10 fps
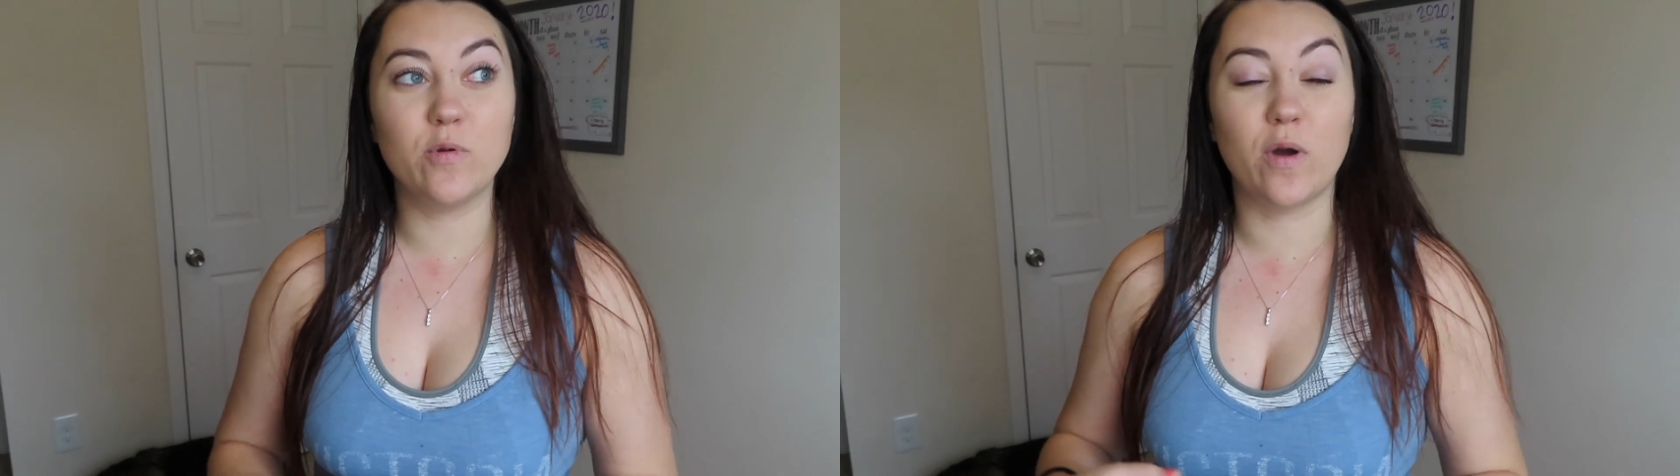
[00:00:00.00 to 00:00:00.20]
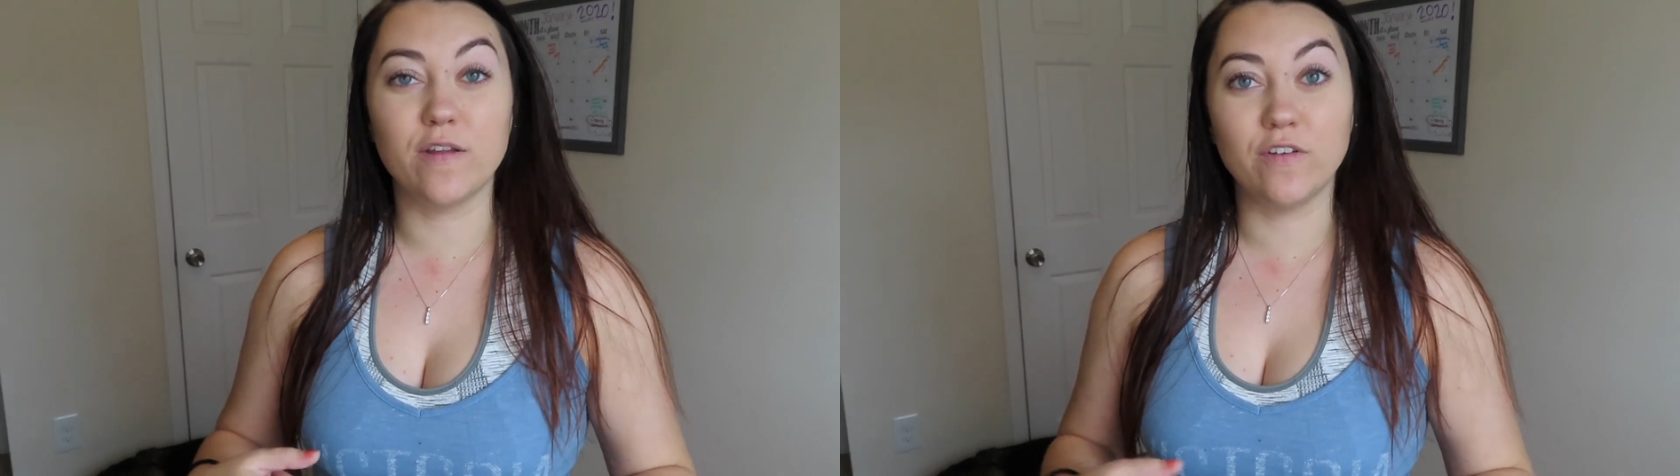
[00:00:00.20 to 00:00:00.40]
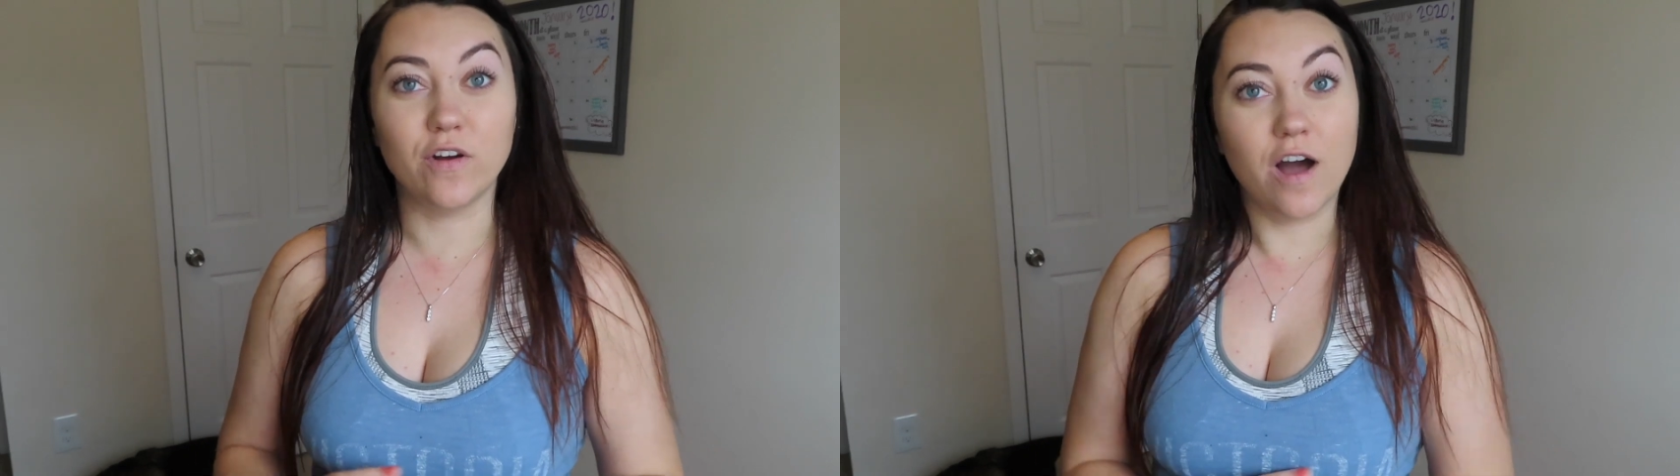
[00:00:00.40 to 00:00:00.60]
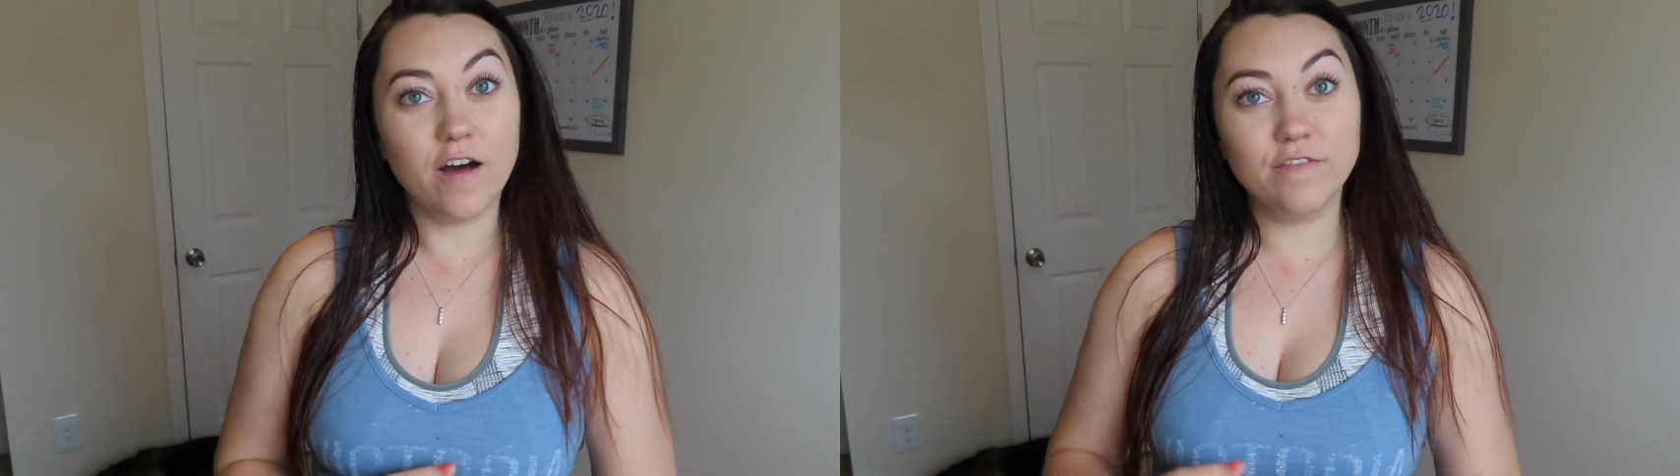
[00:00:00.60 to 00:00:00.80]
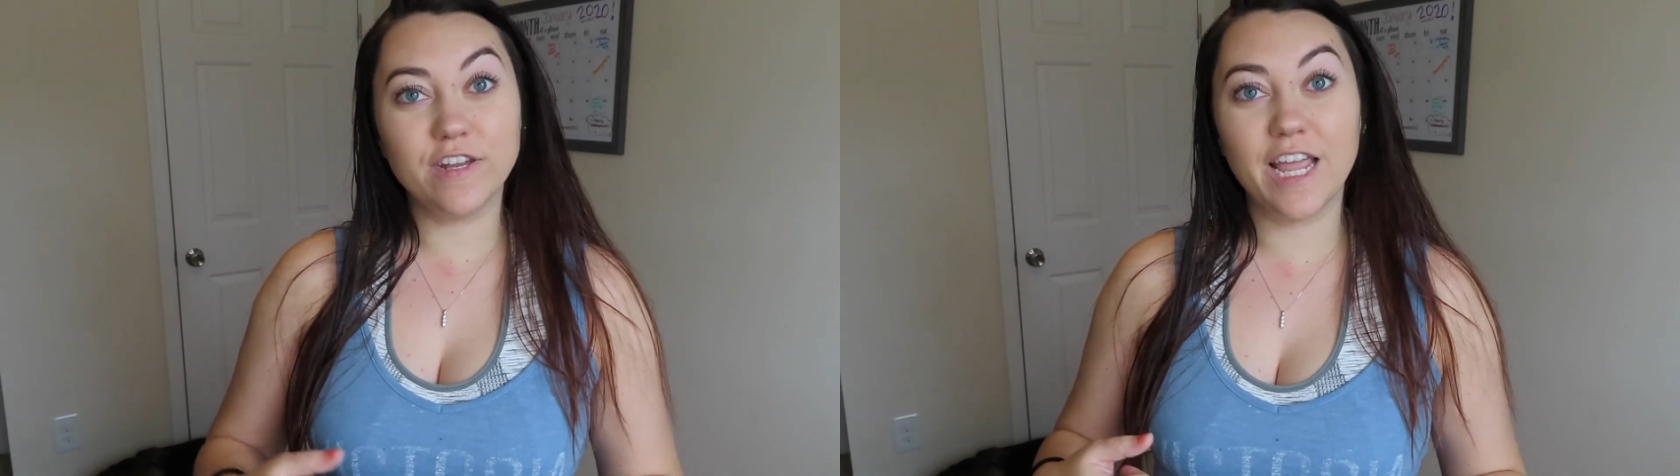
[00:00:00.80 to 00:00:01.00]
We want to feel
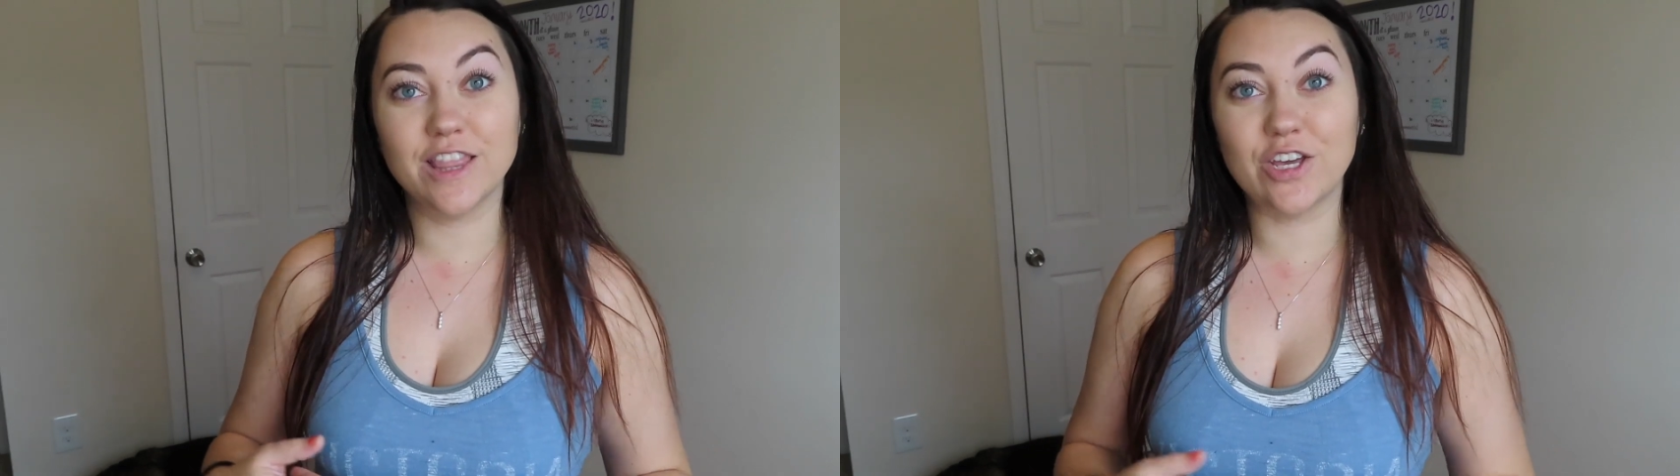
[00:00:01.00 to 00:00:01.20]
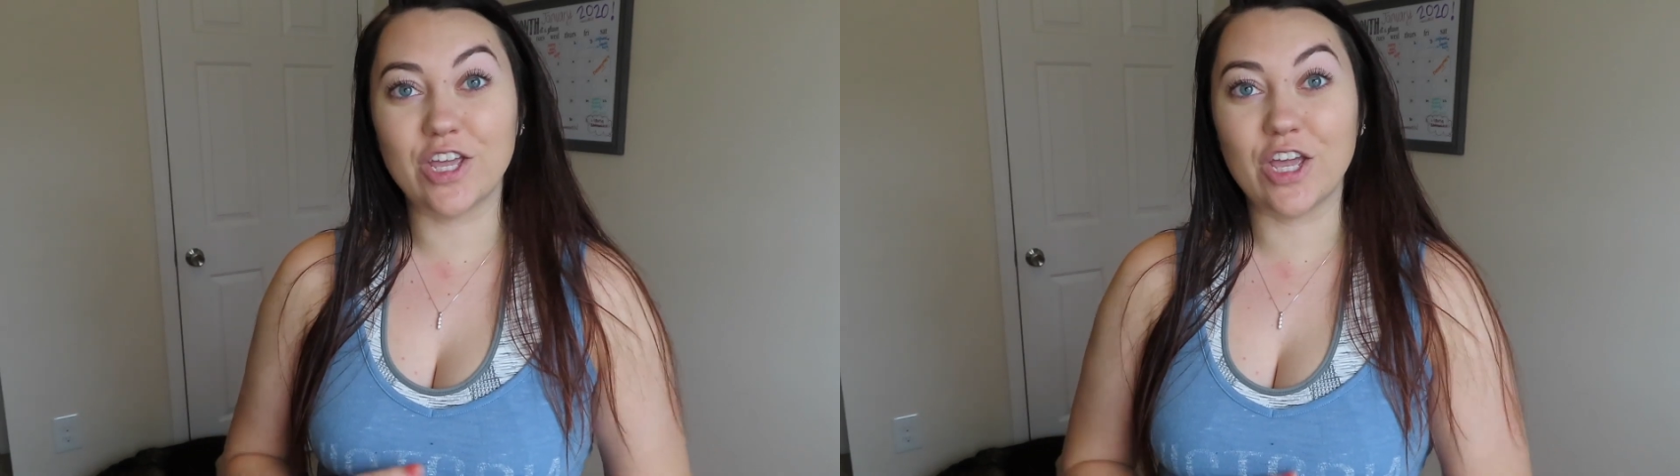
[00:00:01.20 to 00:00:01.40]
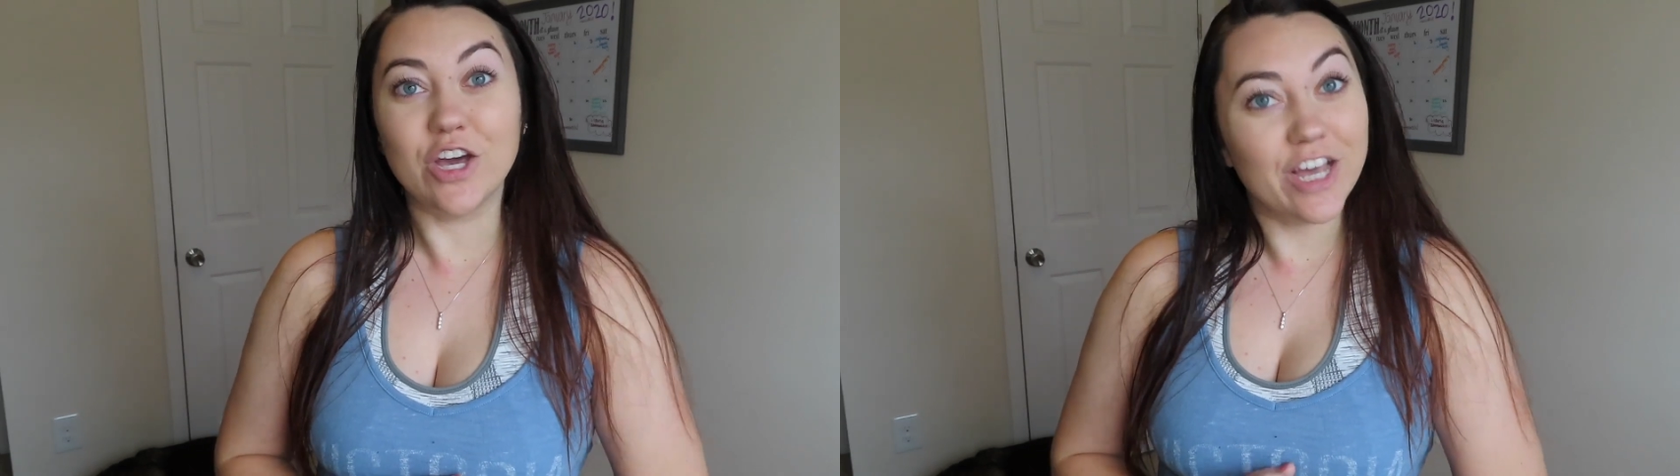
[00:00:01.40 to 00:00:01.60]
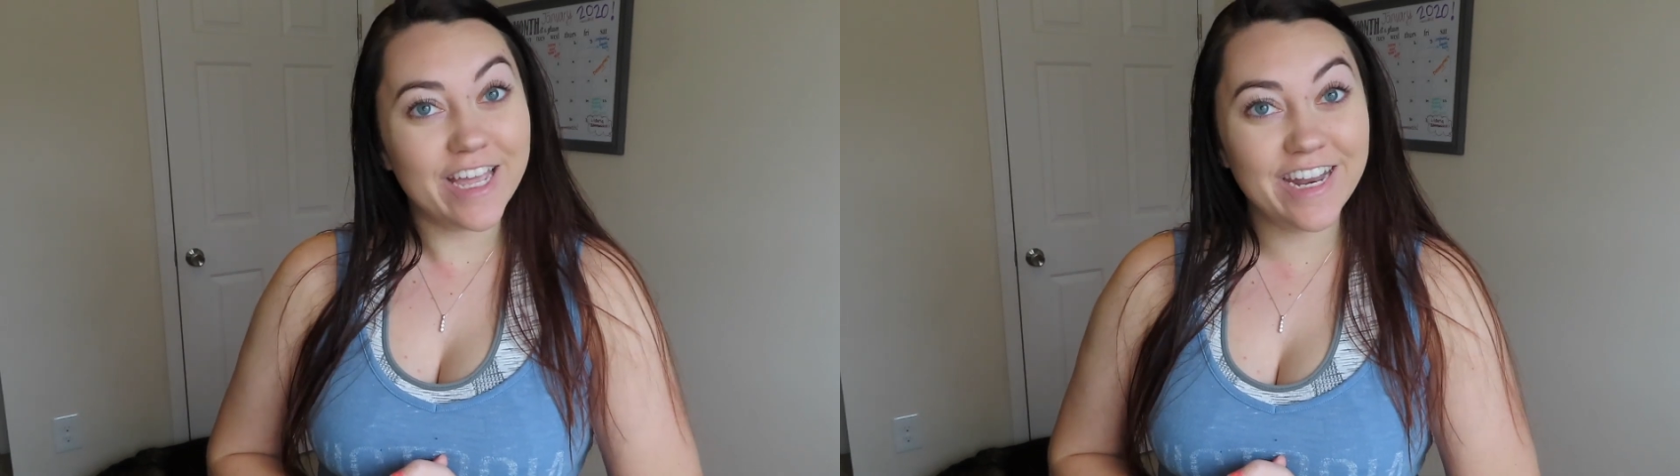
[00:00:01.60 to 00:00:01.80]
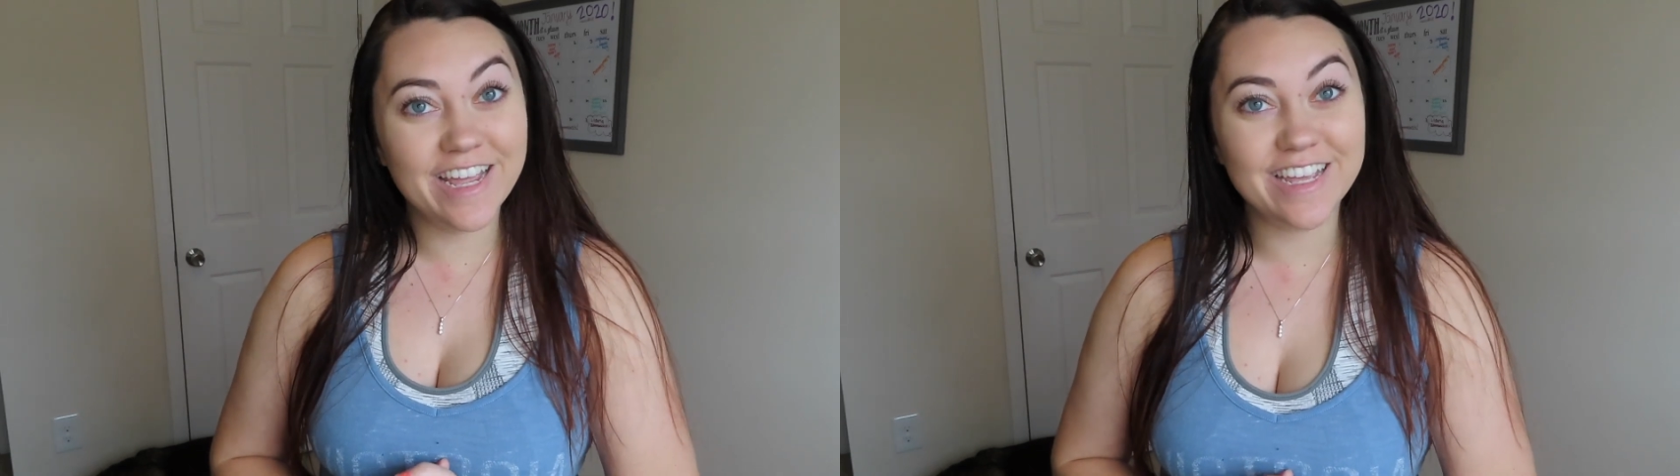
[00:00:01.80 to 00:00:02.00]
confident and looking
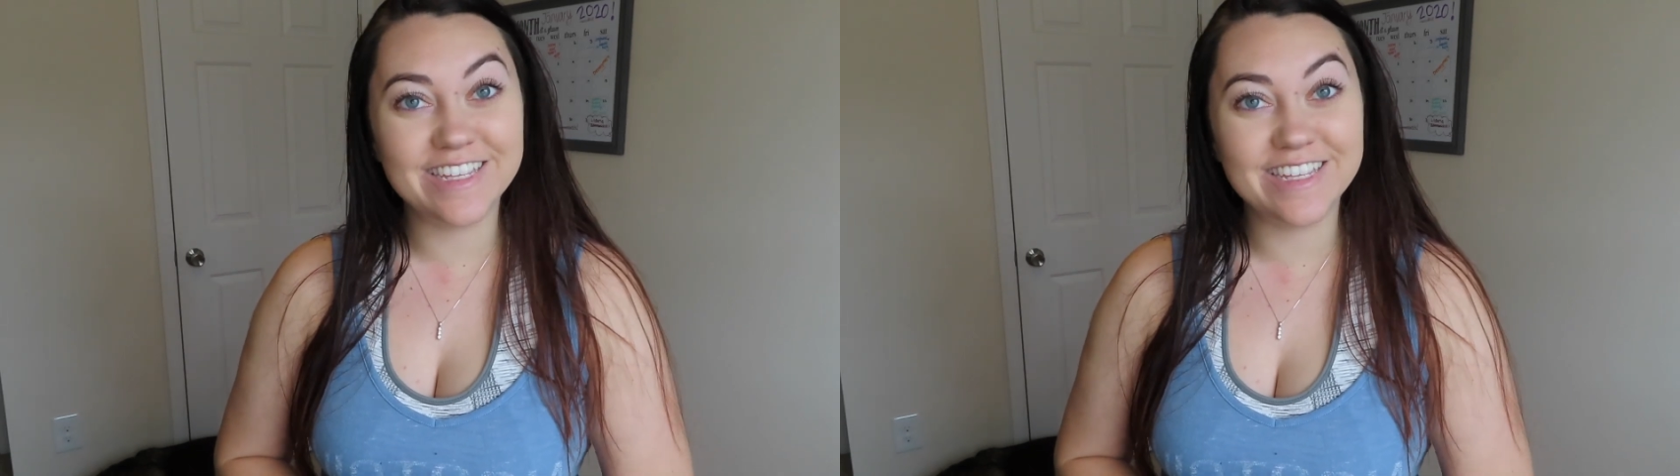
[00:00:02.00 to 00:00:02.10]
good.